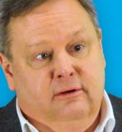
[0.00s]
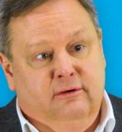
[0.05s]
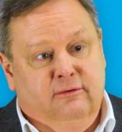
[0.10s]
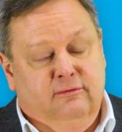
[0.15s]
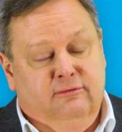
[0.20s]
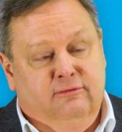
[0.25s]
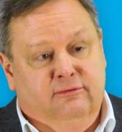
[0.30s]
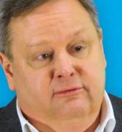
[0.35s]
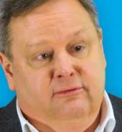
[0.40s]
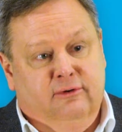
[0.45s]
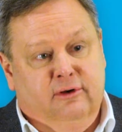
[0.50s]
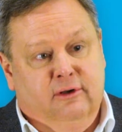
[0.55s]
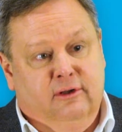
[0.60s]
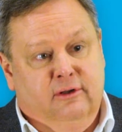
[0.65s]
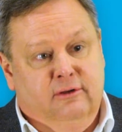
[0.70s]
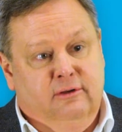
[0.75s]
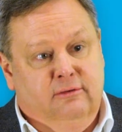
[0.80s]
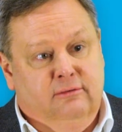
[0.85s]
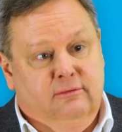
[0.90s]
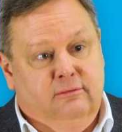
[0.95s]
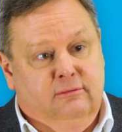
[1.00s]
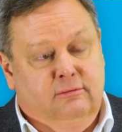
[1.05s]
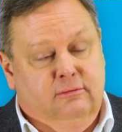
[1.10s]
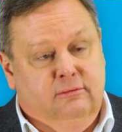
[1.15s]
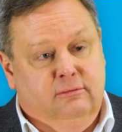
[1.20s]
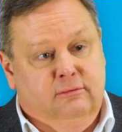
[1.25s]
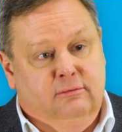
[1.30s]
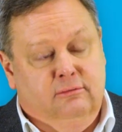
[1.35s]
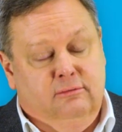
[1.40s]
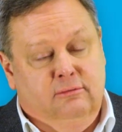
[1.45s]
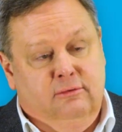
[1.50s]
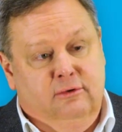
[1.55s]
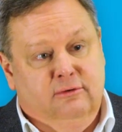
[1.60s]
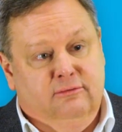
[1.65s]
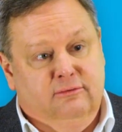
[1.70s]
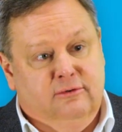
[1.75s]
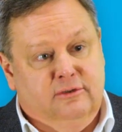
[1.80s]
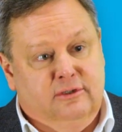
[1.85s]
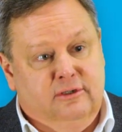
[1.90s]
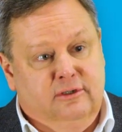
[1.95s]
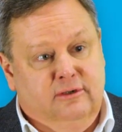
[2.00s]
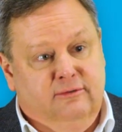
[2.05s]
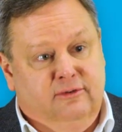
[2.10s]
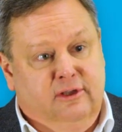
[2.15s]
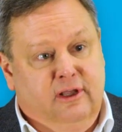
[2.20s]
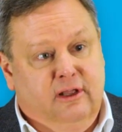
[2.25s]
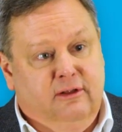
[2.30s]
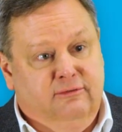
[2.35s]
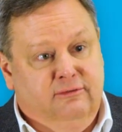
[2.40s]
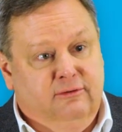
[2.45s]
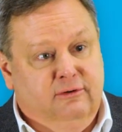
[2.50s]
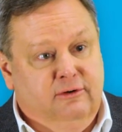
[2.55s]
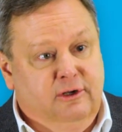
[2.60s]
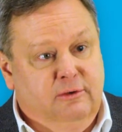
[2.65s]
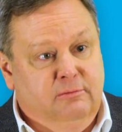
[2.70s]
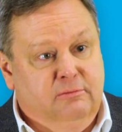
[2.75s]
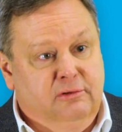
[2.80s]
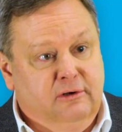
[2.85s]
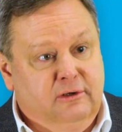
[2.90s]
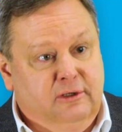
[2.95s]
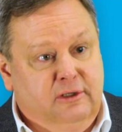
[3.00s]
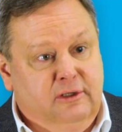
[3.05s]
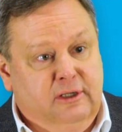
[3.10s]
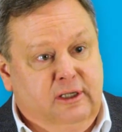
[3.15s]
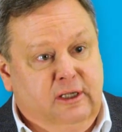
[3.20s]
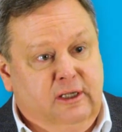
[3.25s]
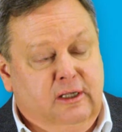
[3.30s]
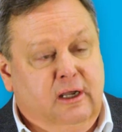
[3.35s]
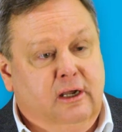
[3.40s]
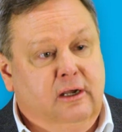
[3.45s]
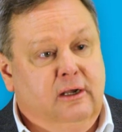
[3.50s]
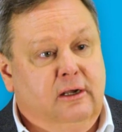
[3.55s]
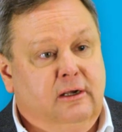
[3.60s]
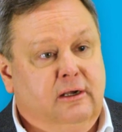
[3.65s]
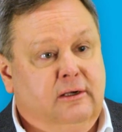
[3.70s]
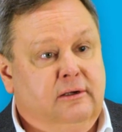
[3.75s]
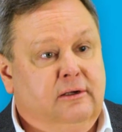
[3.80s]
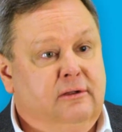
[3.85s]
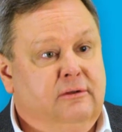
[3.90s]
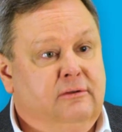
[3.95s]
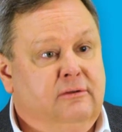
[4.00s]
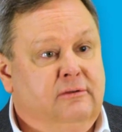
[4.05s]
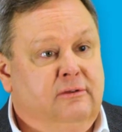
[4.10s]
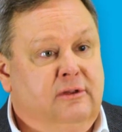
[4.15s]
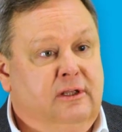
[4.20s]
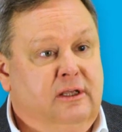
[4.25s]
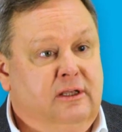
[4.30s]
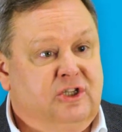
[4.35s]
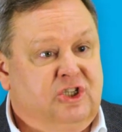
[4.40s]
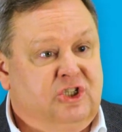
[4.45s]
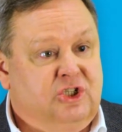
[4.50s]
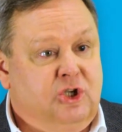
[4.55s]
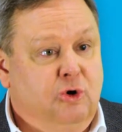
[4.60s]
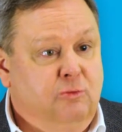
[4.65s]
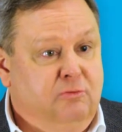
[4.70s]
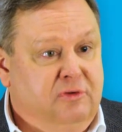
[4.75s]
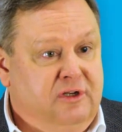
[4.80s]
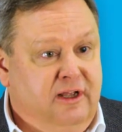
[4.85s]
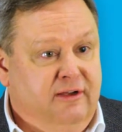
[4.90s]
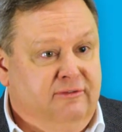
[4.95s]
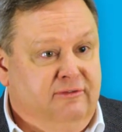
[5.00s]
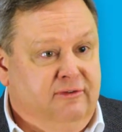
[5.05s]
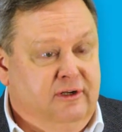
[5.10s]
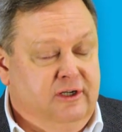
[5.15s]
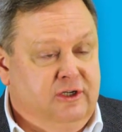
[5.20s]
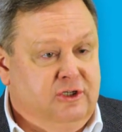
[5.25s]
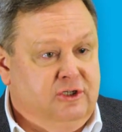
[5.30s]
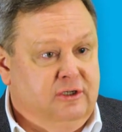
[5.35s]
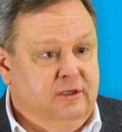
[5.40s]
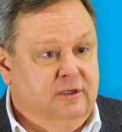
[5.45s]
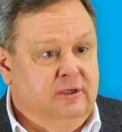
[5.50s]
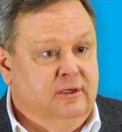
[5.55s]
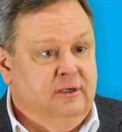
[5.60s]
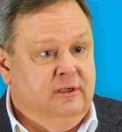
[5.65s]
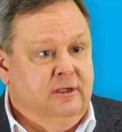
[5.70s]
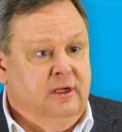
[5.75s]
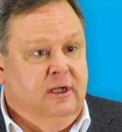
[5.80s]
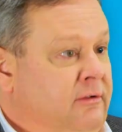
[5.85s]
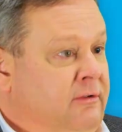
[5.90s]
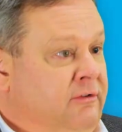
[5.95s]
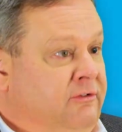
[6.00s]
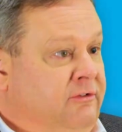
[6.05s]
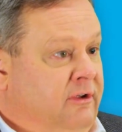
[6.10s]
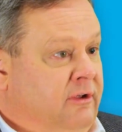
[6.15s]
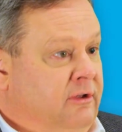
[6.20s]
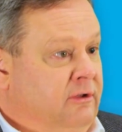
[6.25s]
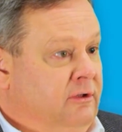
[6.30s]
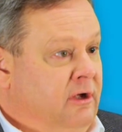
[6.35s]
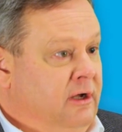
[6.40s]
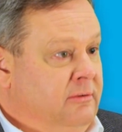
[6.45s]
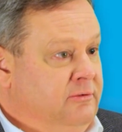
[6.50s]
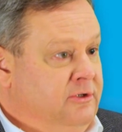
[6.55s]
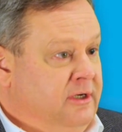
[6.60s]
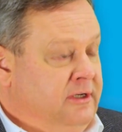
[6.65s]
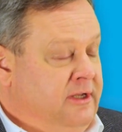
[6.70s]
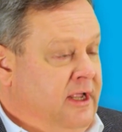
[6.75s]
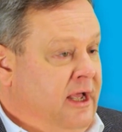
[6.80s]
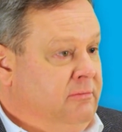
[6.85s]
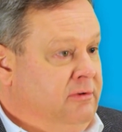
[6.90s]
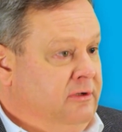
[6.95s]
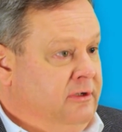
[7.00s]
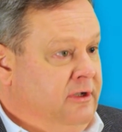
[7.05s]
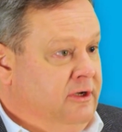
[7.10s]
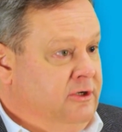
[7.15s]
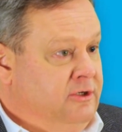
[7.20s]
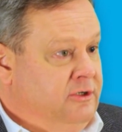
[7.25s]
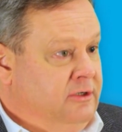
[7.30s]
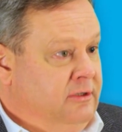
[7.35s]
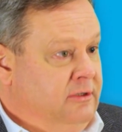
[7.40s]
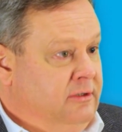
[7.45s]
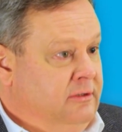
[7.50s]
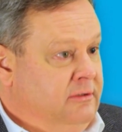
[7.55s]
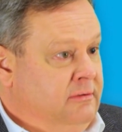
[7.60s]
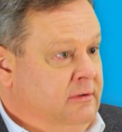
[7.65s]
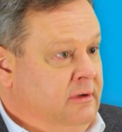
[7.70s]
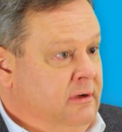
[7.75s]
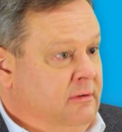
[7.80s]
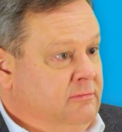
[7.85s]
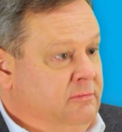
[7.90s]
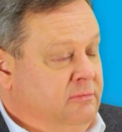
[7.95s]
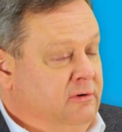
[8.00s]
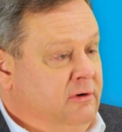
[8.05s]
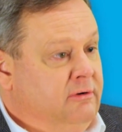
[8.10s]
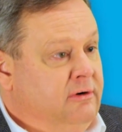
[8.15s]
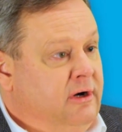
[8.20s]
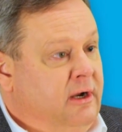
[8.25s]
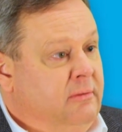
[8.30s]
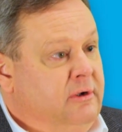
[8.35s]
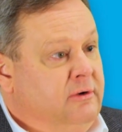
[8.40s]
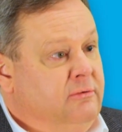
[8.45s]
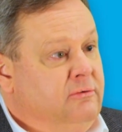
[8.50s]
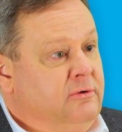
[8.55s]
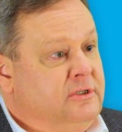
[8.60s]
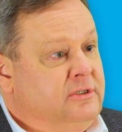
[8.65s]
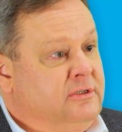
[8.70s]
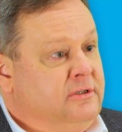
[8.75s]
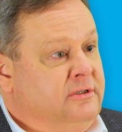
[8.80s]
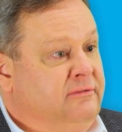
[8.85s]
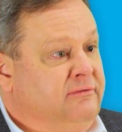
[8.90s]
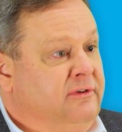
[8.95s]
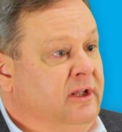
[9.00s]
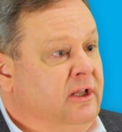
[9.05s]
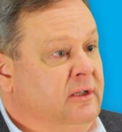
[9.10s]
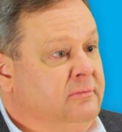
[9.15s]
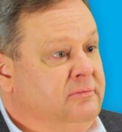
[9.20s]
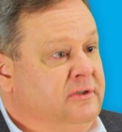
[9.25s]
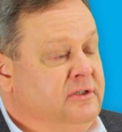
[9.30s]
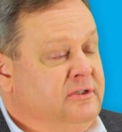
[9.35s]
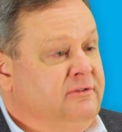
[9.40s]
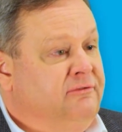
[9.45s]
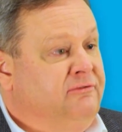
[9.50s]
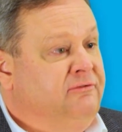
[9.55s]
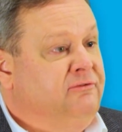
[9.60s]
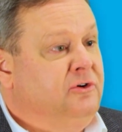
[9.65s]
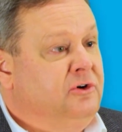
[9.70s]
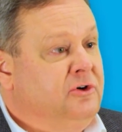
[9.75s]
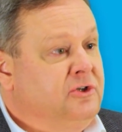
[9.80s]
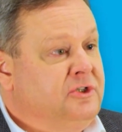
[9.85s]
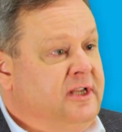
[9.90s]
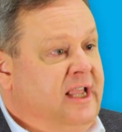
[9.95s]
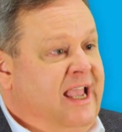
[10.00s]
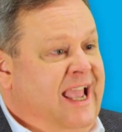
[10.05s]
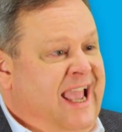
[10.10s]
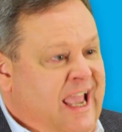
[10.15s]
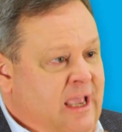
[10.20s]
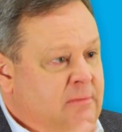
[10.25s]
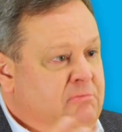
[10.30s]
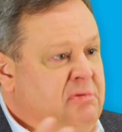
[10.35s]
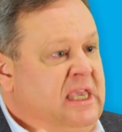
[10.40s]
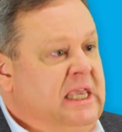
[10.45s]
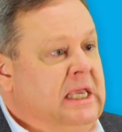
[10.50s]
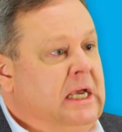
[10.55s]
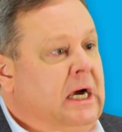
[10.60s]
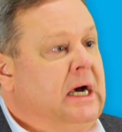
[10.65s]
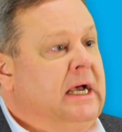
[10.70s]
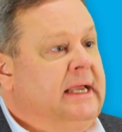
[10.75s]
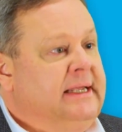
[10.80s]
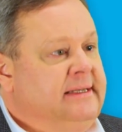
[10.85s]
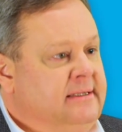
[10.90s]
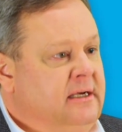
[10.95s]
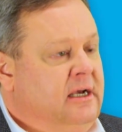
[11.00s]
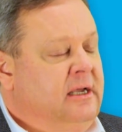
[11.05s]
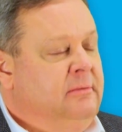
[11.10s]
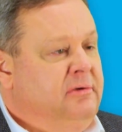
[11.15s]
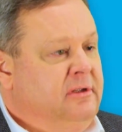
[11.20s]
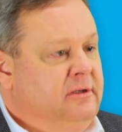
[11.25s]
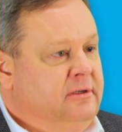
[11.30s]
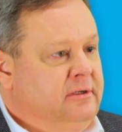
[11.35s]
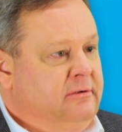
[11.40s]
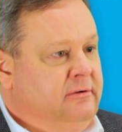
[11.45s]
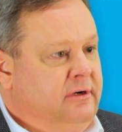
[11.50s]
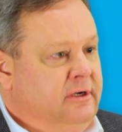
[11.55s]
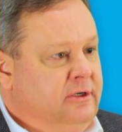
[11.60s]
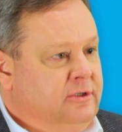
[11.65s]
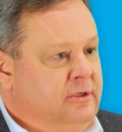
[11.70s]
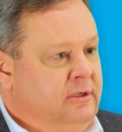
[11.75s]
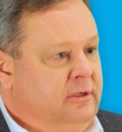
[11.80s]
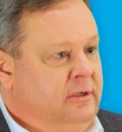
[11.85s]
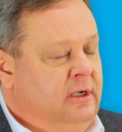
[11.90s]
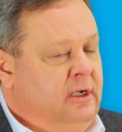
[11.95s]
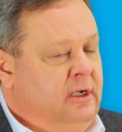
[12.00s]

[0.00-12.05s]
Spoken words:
of University of California at Berkeley, the SOAP definition, single object application programming, was developed as the first API type integration.